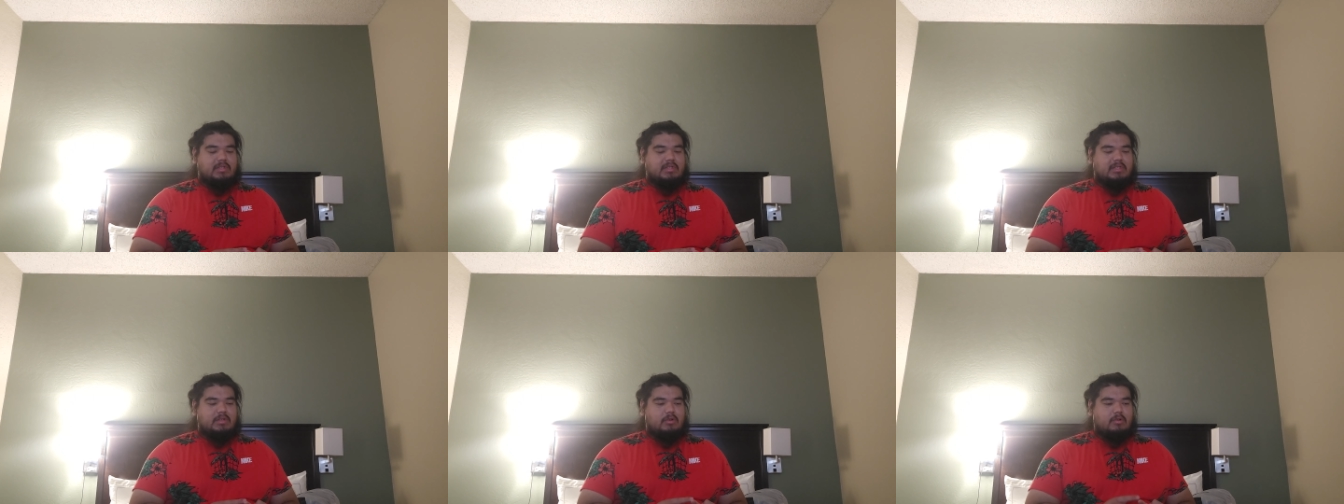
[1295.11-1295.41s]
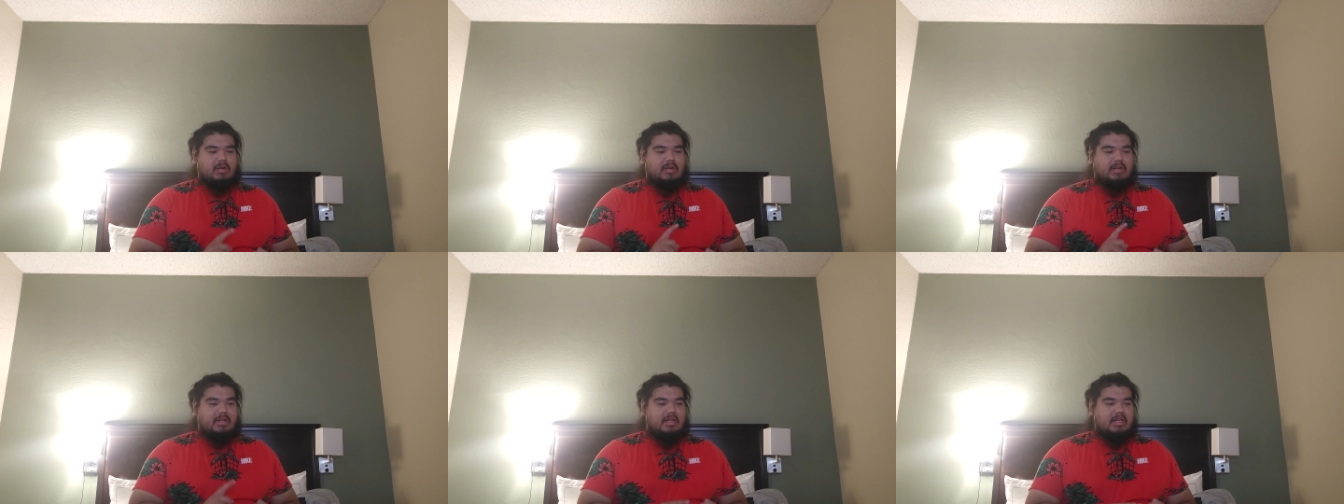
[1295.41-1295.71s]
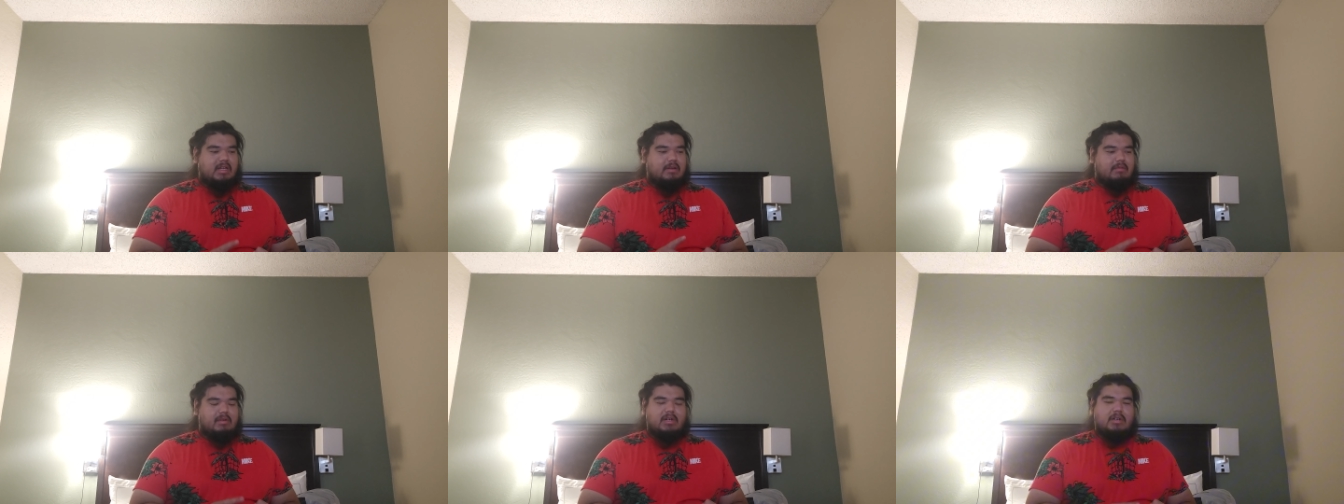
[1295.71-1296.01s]
So
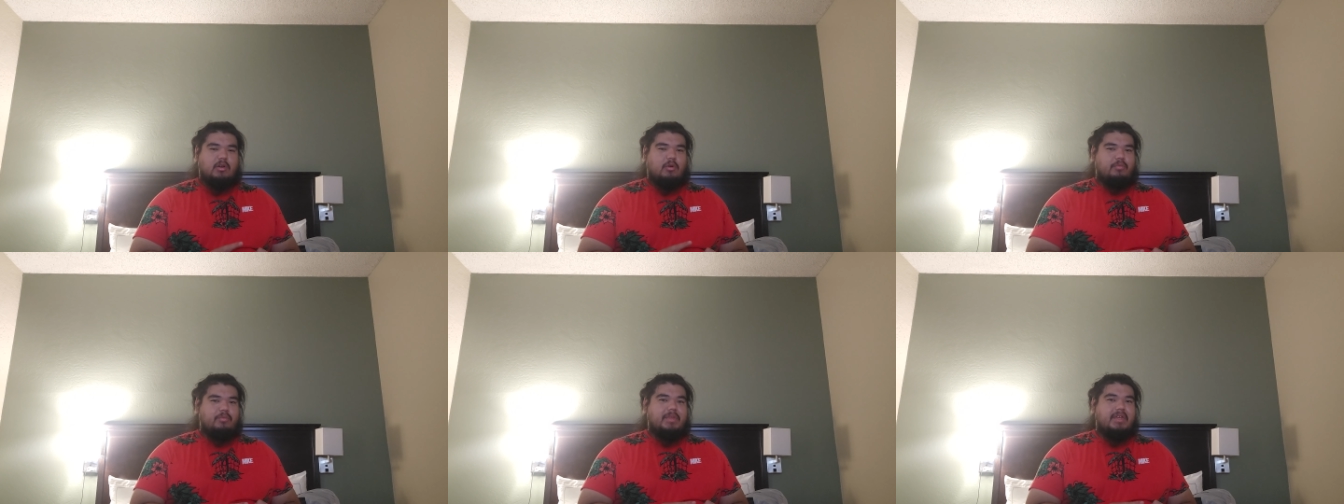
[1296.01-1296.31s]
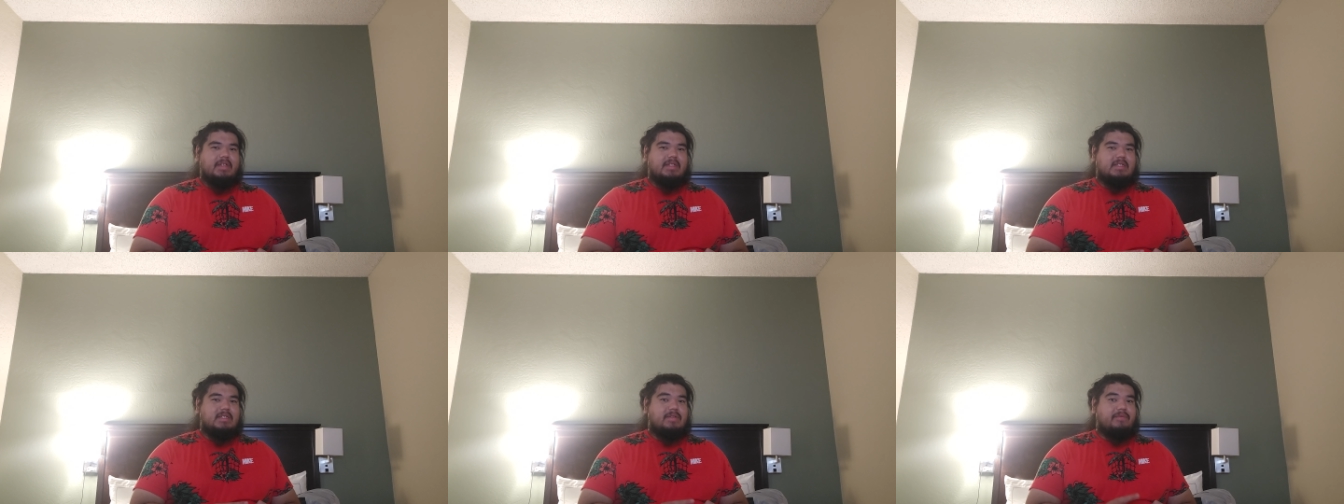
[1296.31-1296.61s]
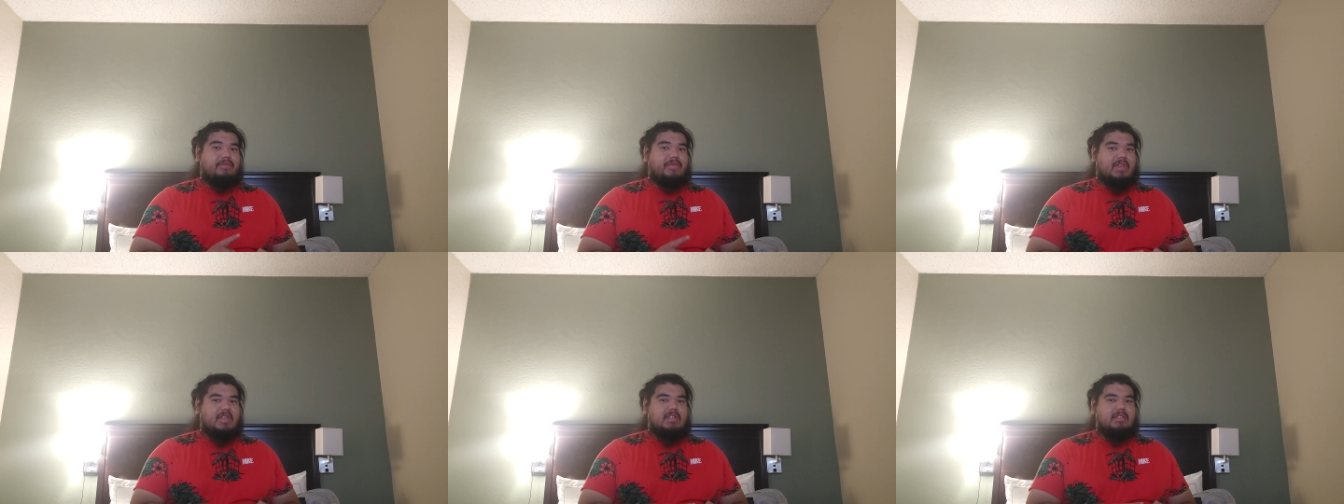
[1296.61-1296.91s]
again, I'm gonna hope that it's
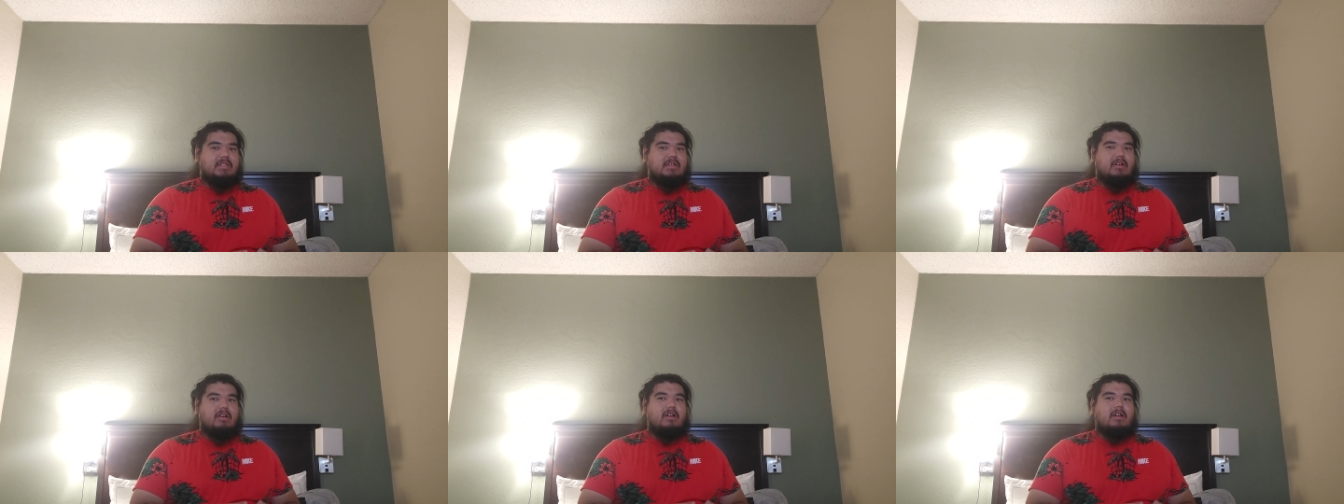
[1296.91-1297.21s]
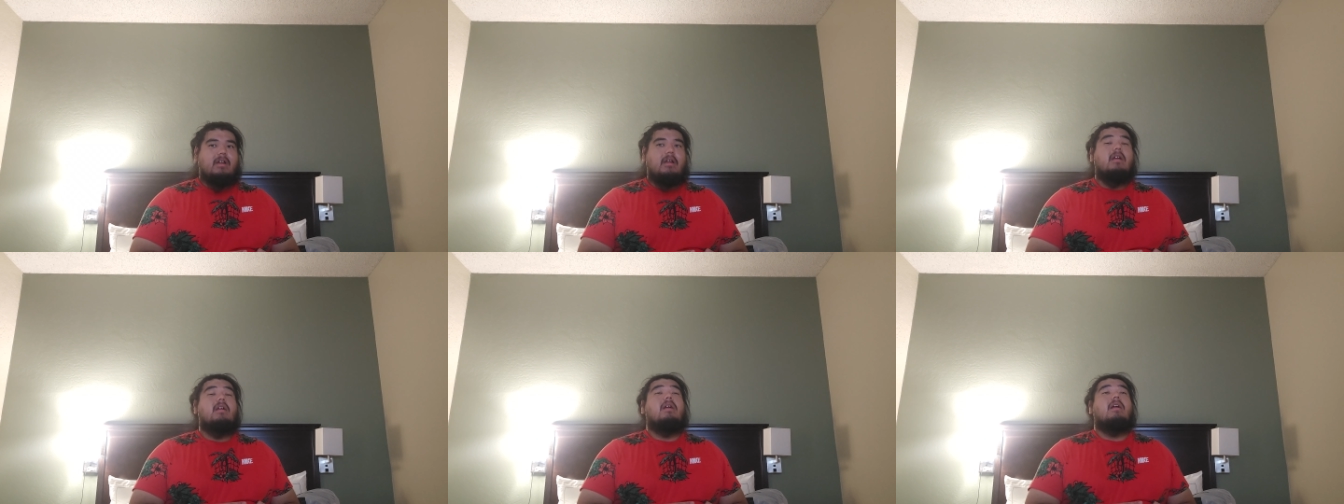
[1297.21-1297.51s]
in Via's car,